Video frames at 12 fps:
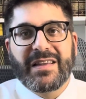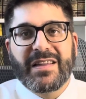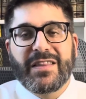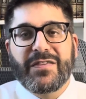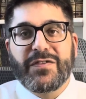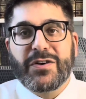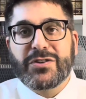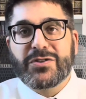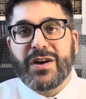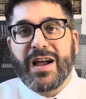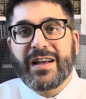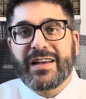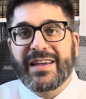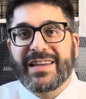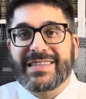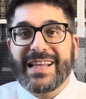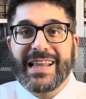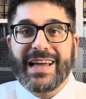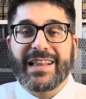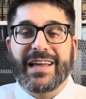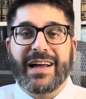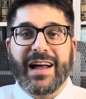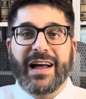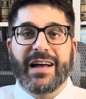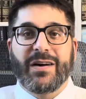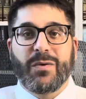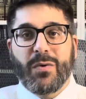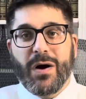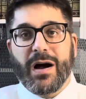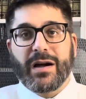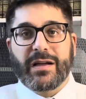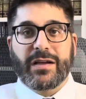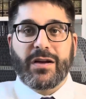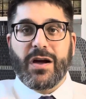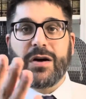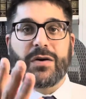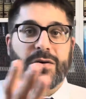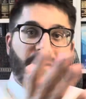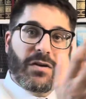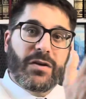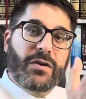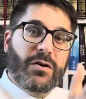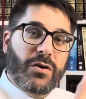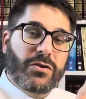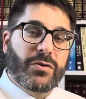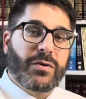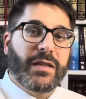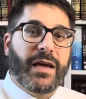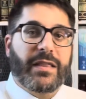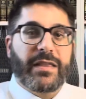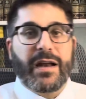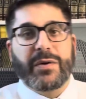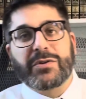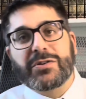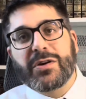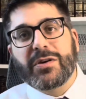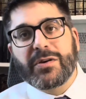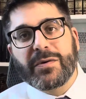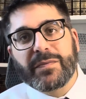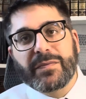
The first trial is Lech Lecha, walk, go, go to a land that I will show you.